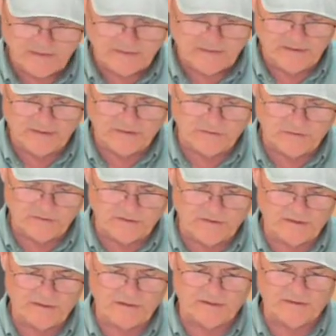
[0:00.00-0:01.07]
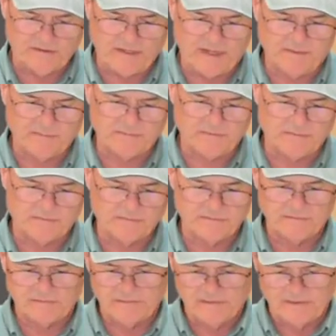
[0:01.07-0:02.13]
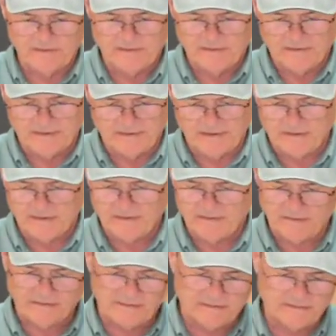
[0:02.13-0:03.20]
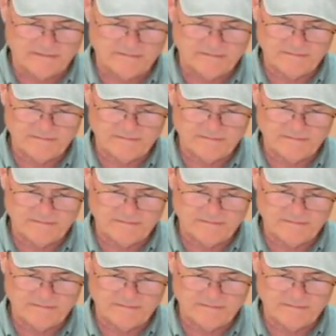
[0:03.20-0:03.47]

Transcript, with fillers: they included an adapter, and uh,